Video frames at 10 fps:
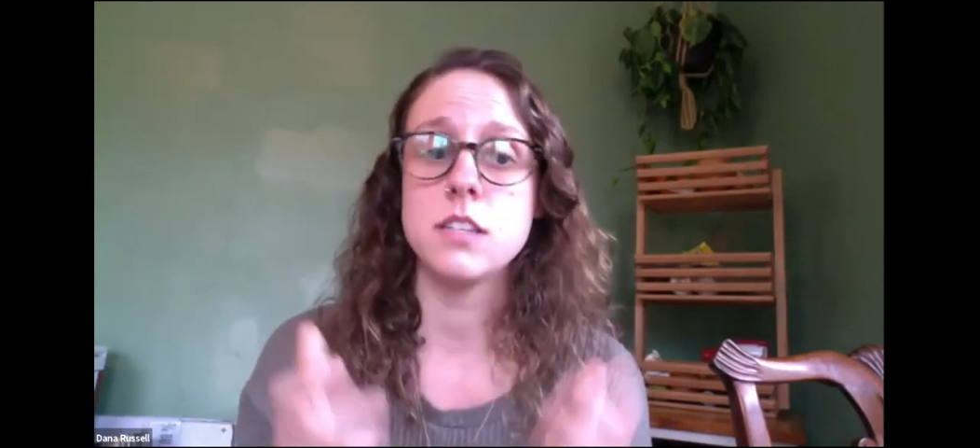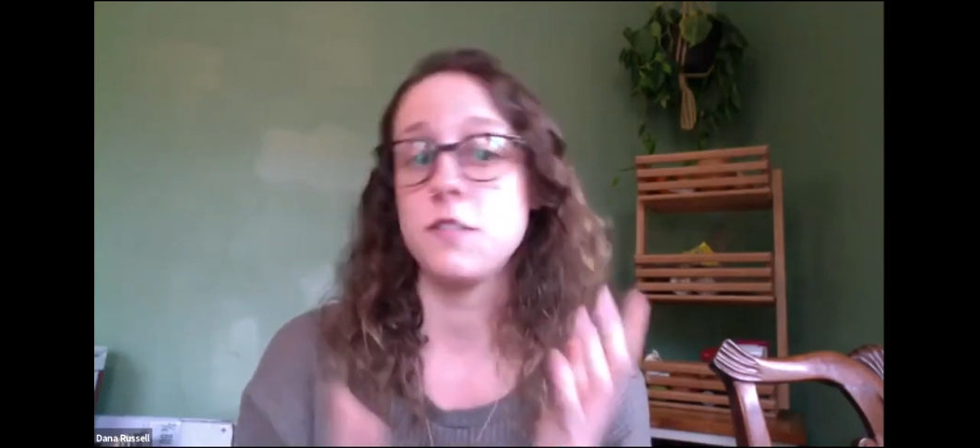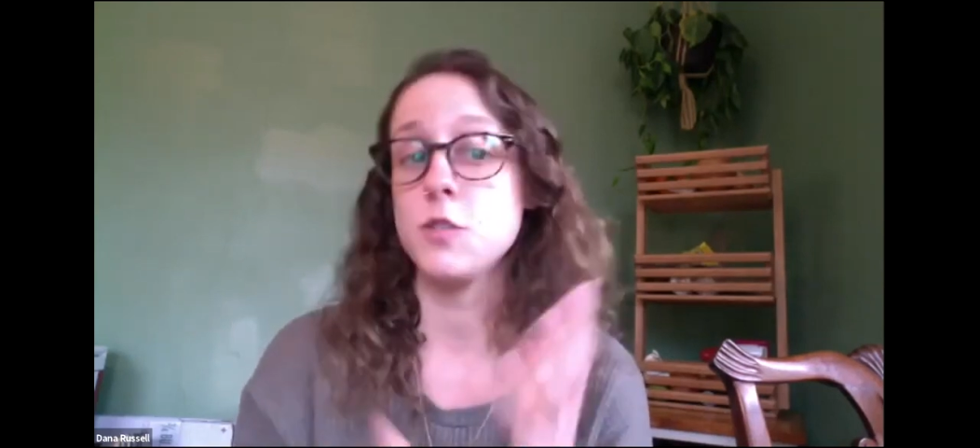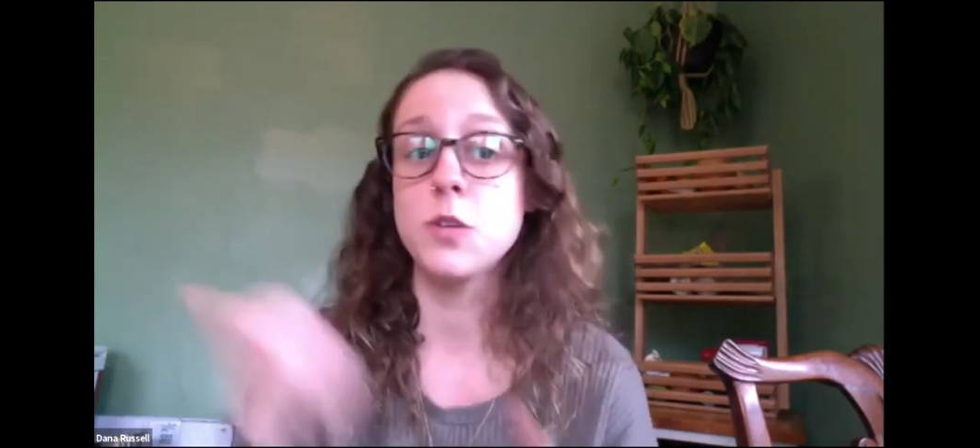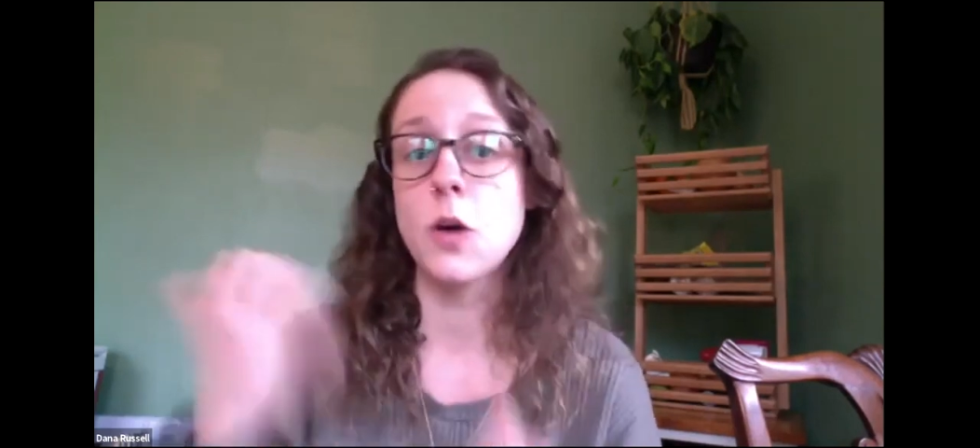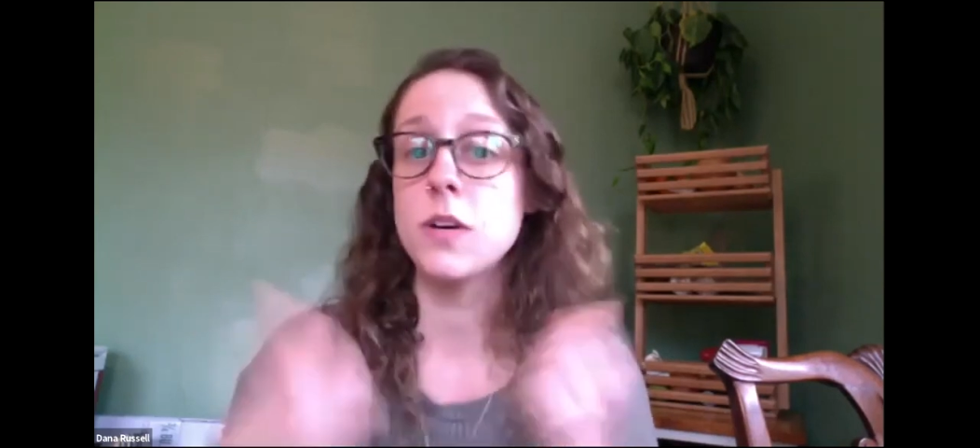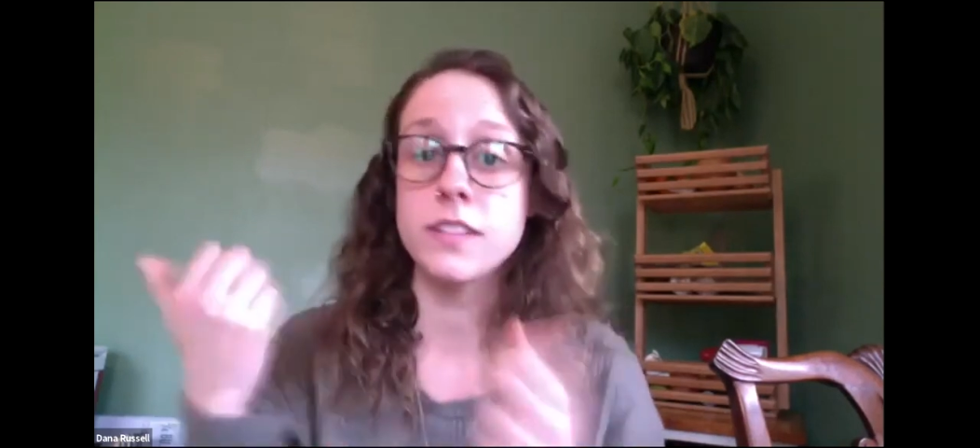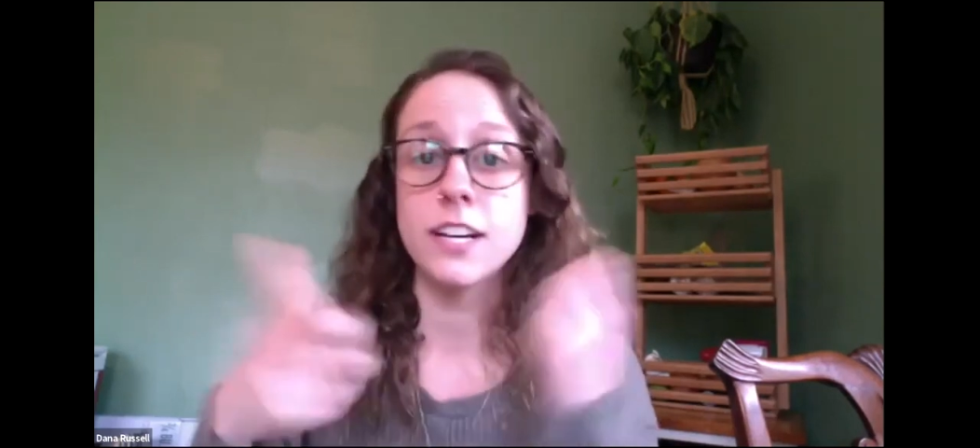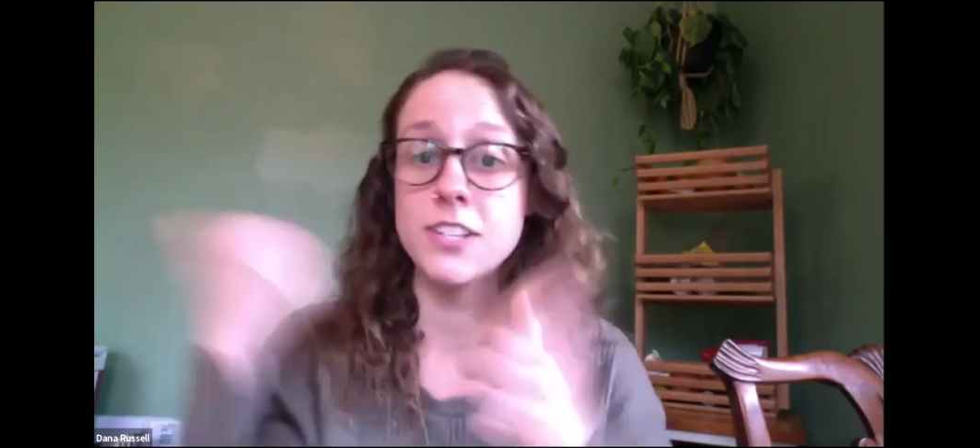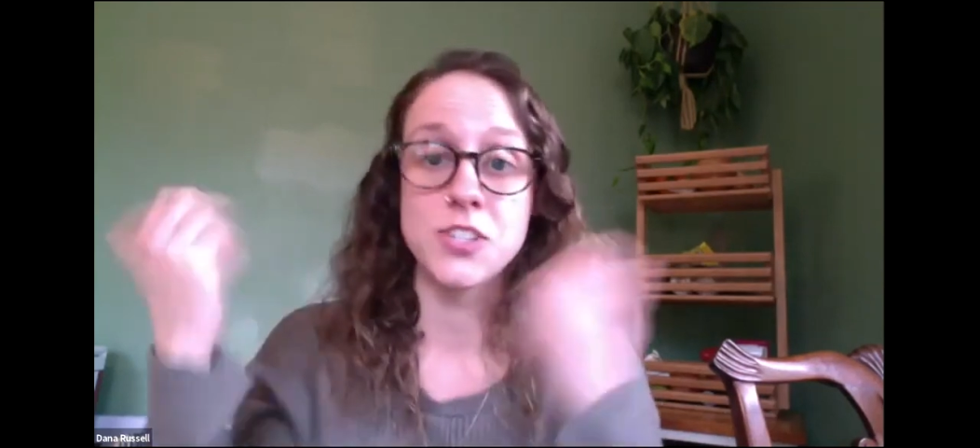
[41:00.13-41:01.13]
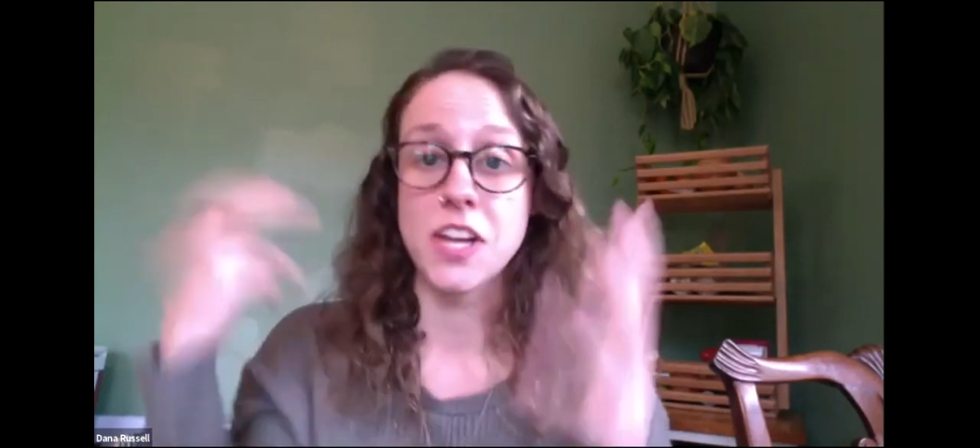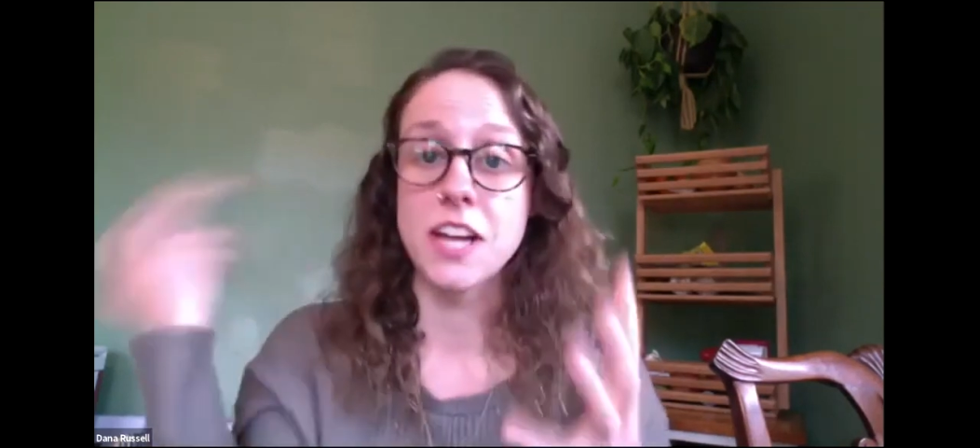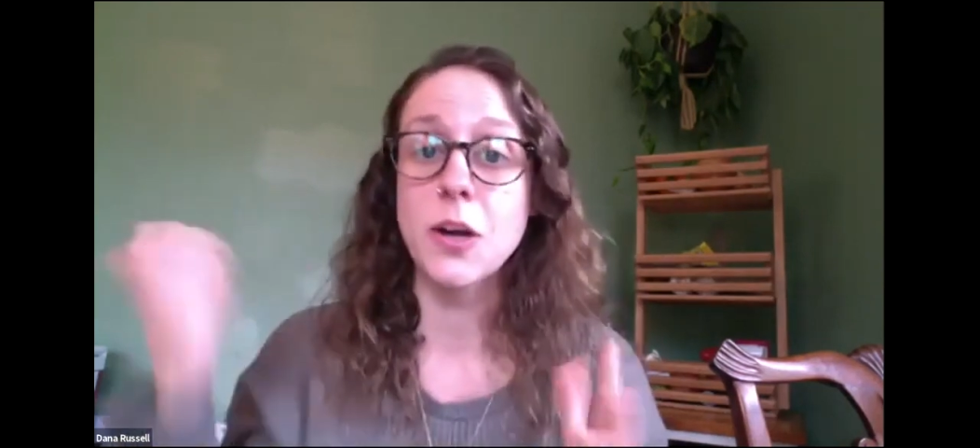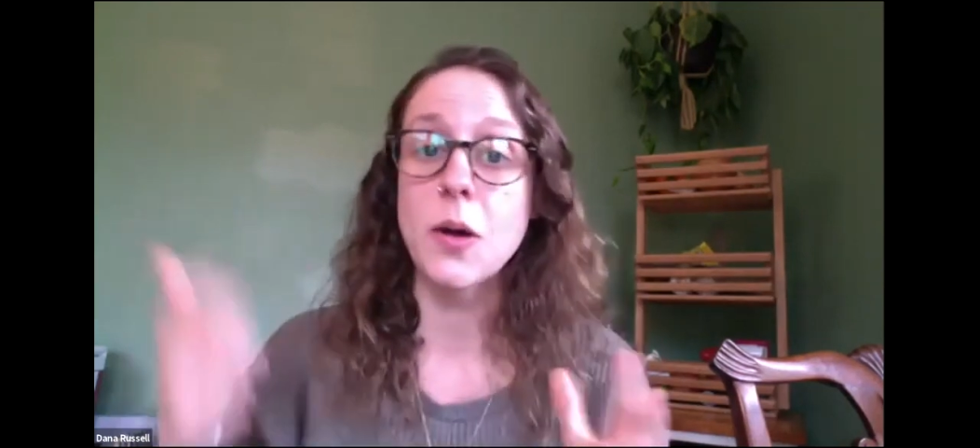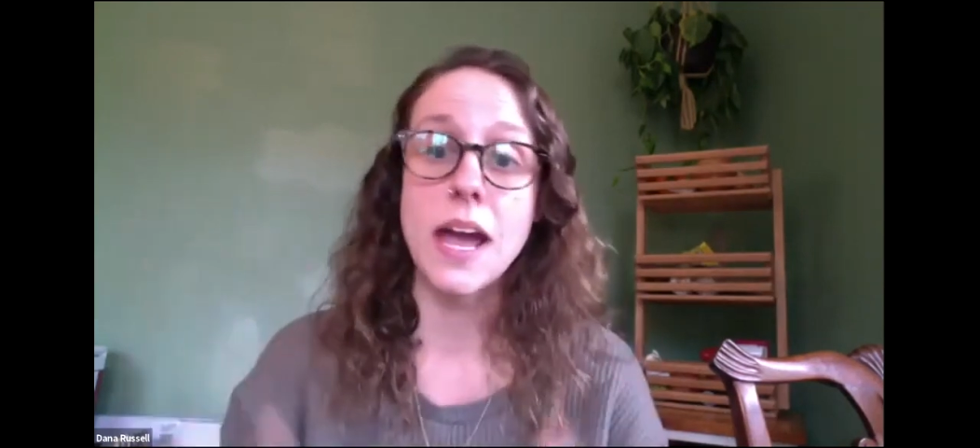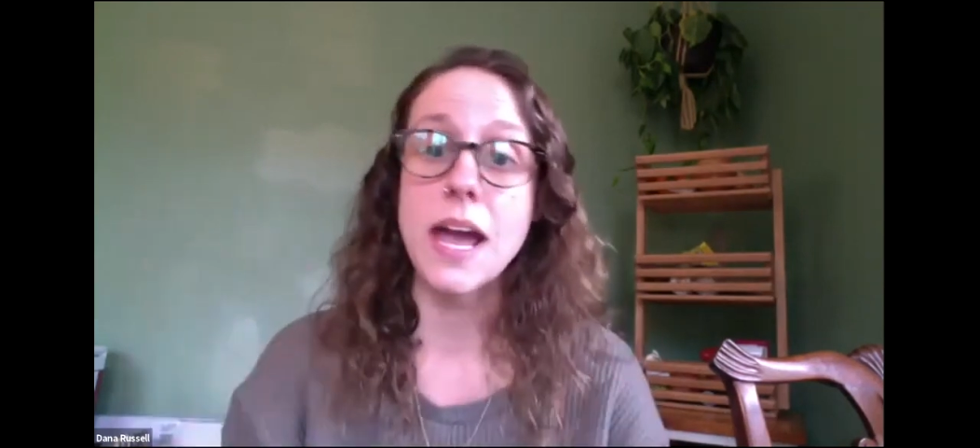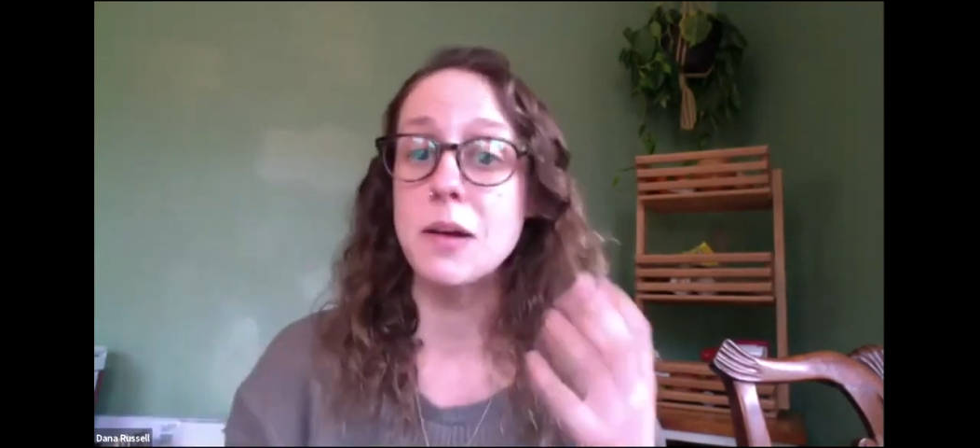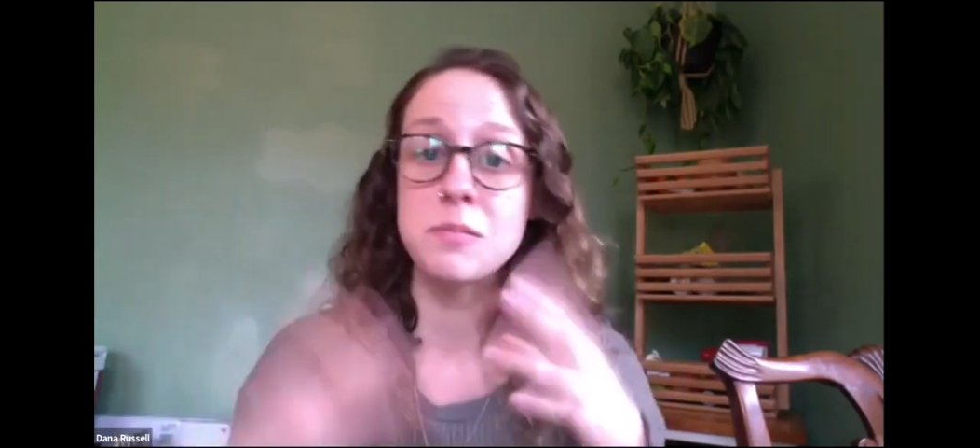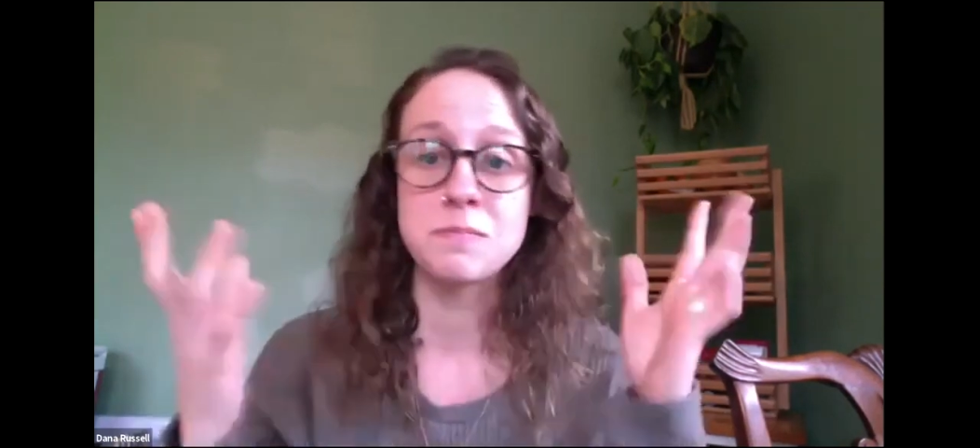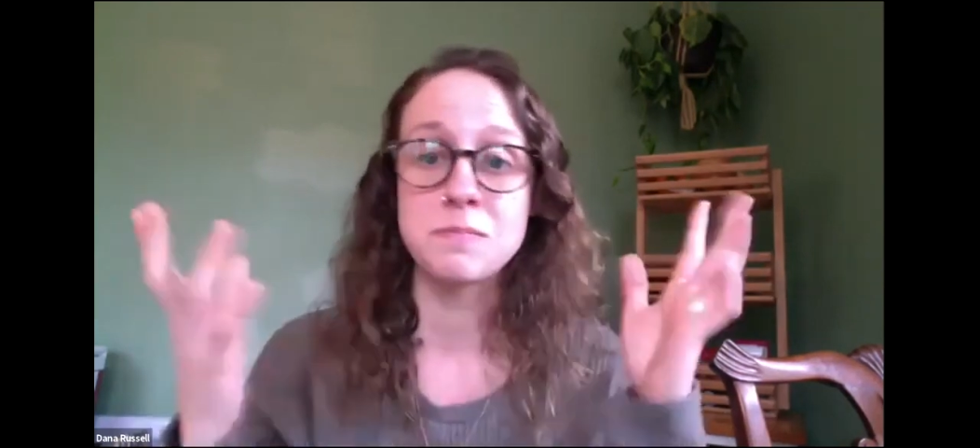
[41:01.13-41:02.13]
If you go in there and just kind of go
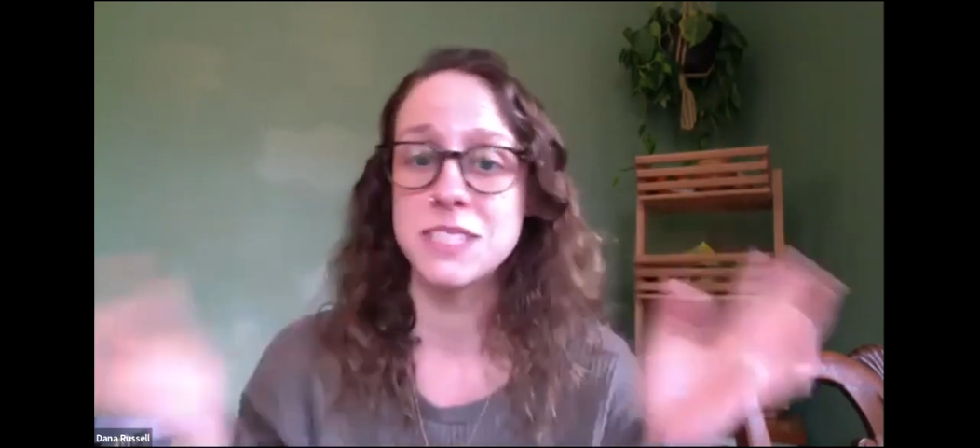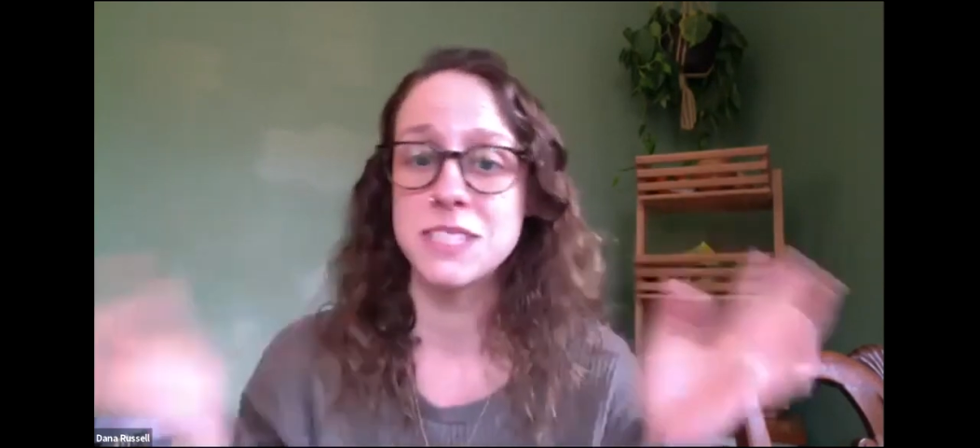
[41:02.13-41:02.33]
ham,